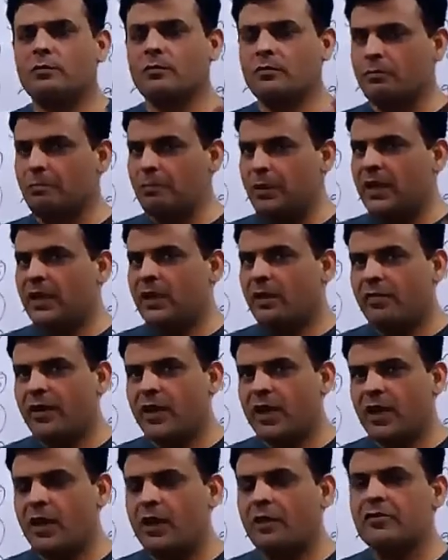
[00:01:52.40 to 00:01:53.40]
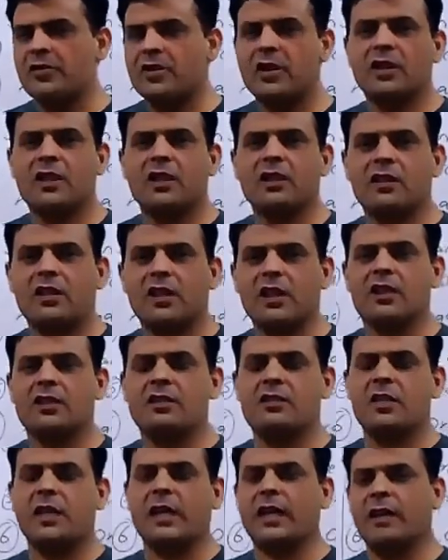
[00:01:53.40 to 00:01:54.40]
be aware of certain
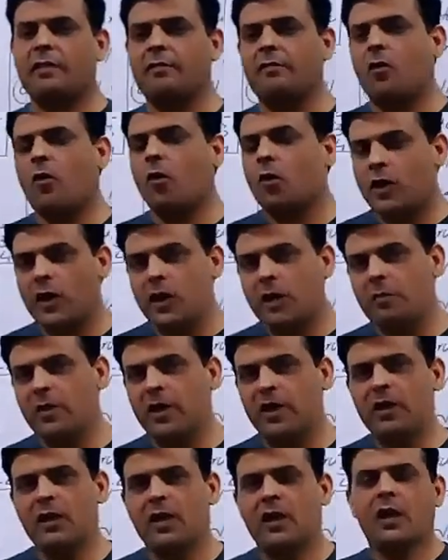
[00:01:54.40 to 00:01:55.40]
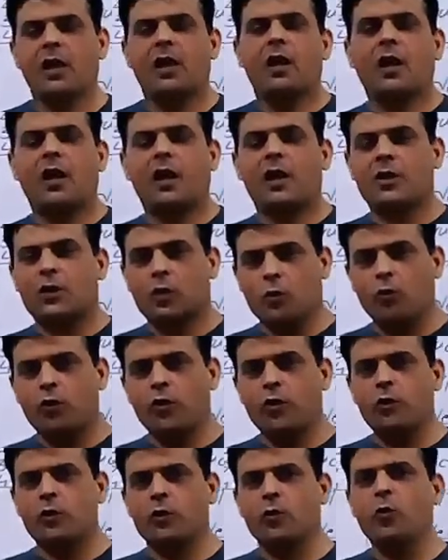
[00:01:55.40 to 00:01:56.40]
things that have already been
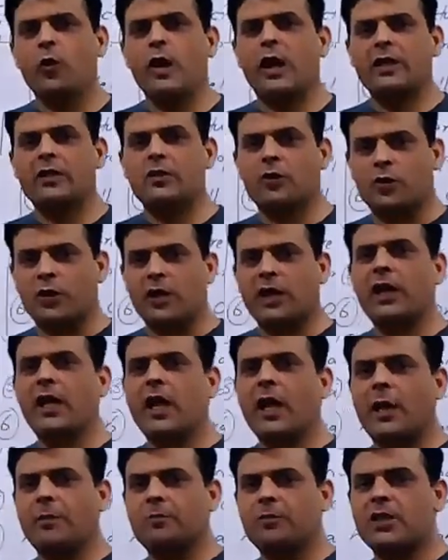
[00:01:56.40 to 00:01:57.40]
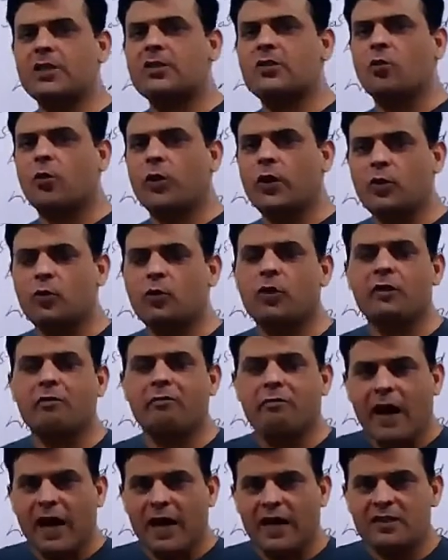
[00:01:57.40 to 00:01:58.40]
told to you, and today I'm just going to
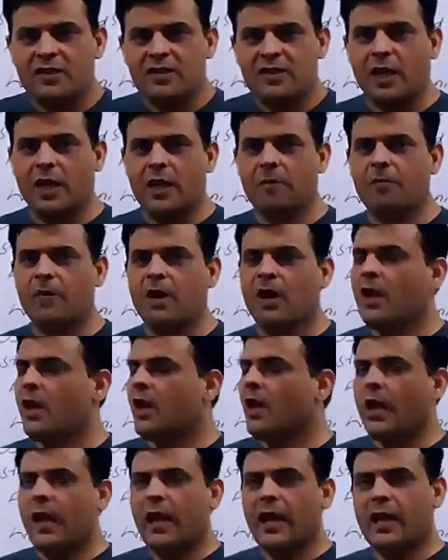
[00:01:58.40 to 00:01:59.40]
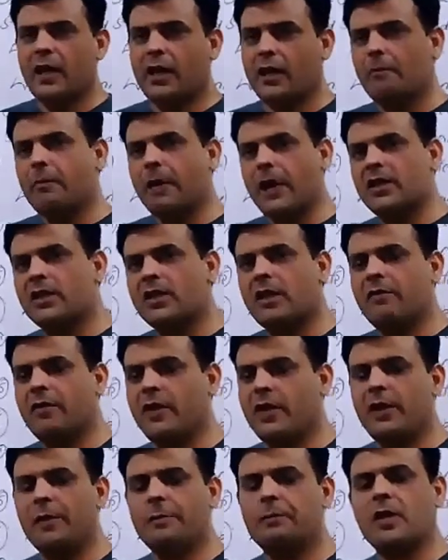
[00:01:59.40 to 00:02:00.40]
revise them. And by the
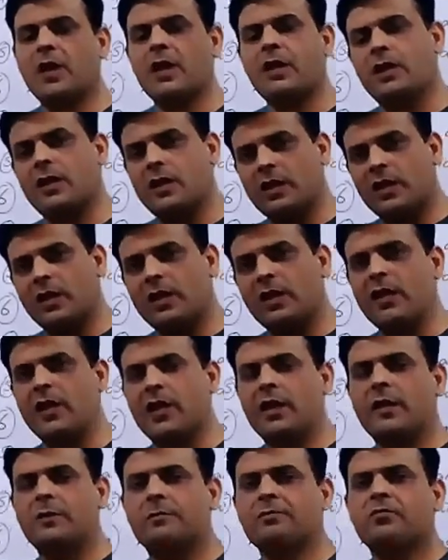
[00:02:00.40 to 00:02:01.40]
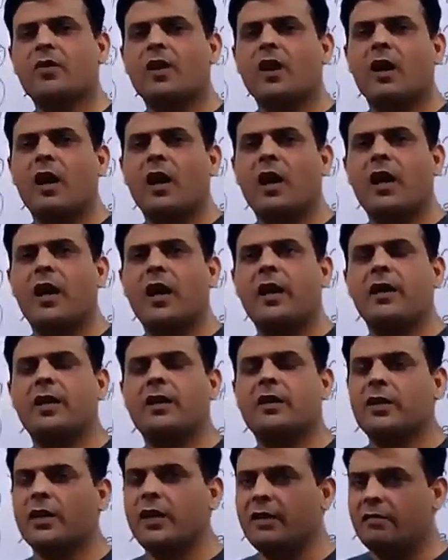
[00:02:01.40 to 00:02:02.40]
way, earlier
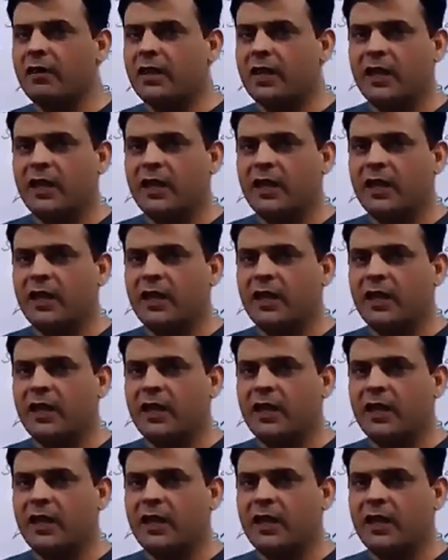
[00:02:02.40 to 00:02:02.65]
I delivered a